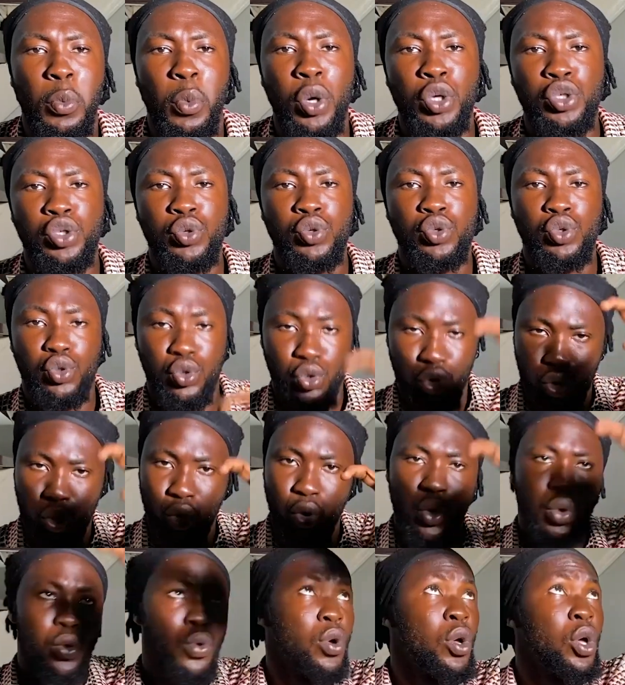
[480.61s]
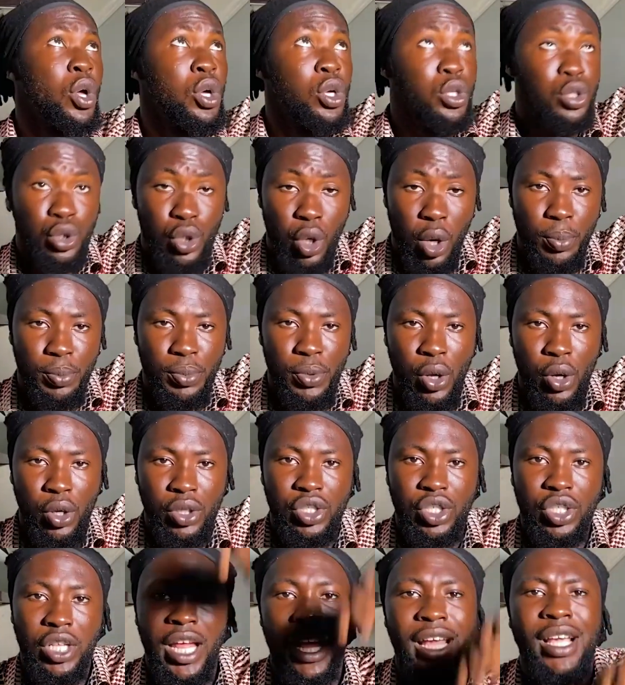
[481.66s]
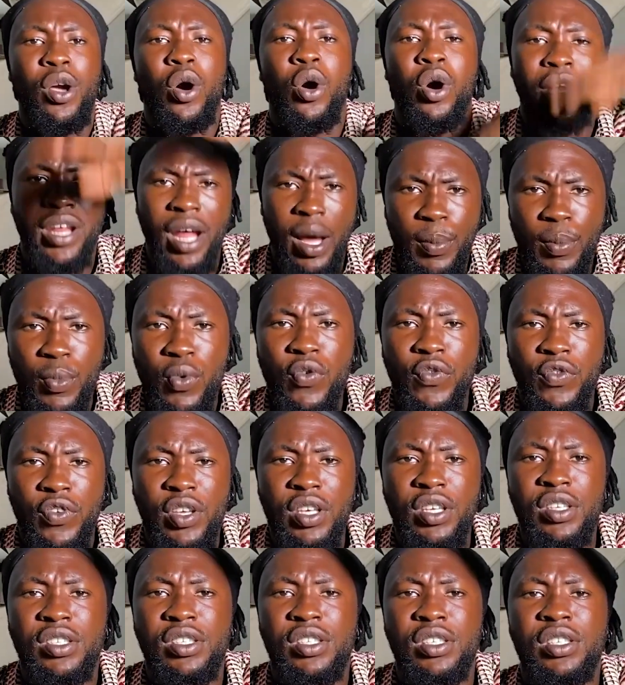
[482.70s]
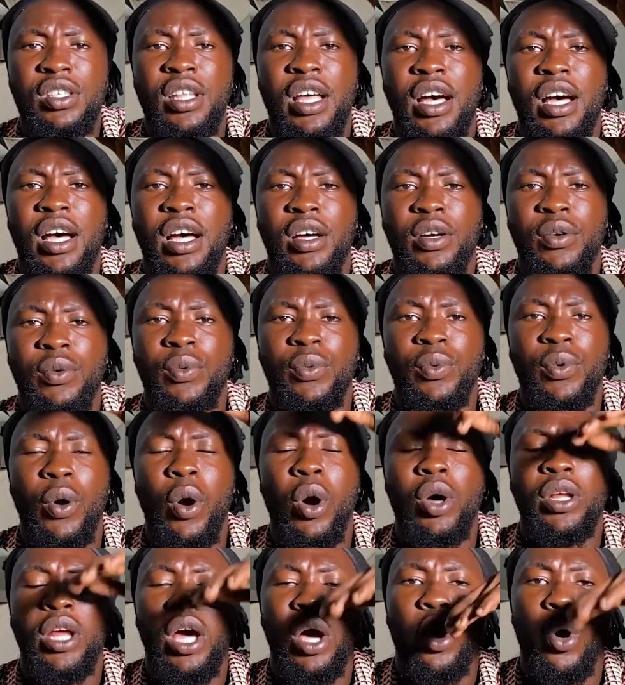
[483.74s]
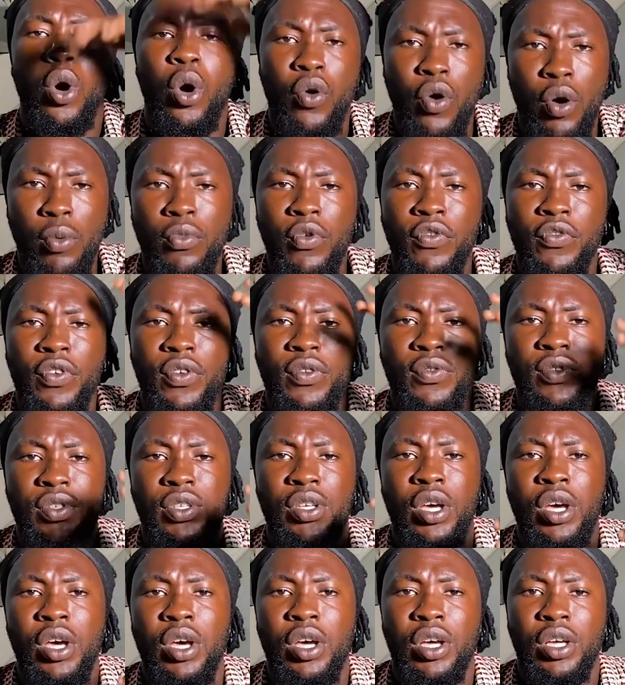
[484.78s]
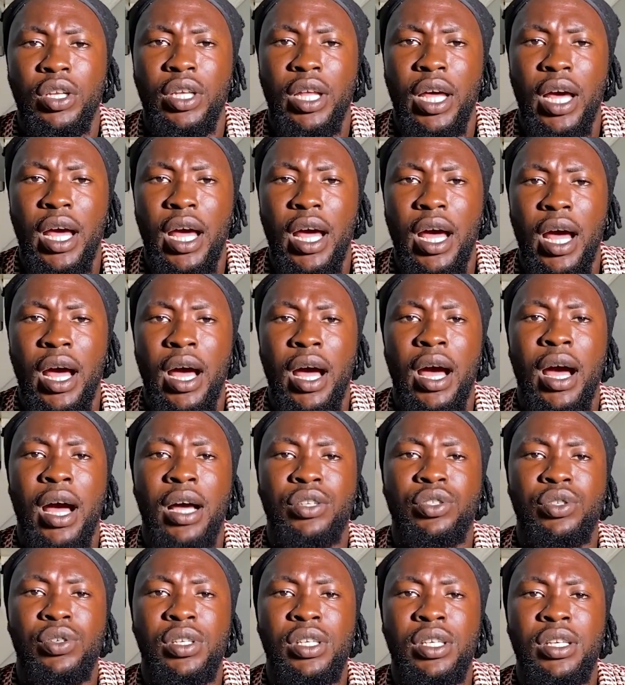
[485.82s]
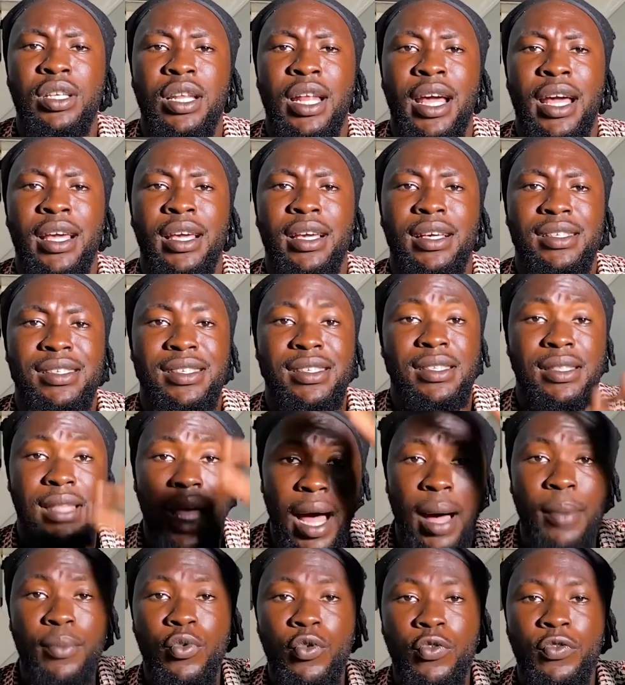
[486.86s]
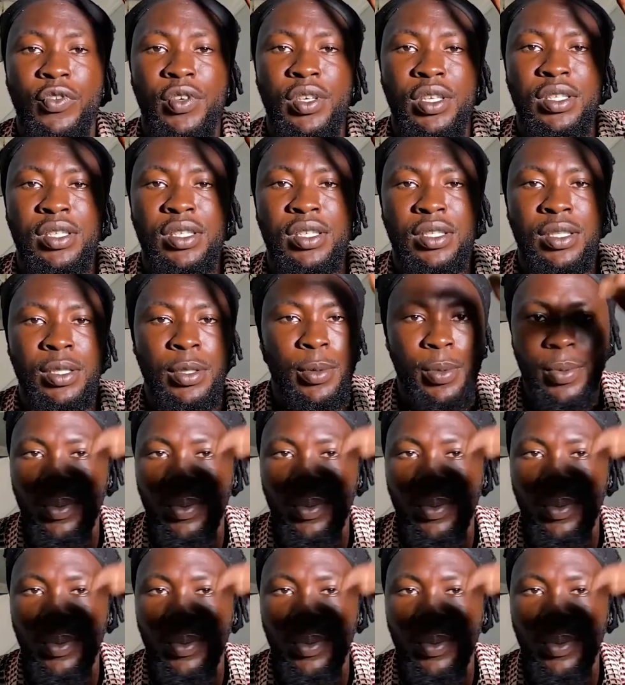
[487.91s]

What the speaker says: wasn't so top notch like other horror movies that are actually like star movies.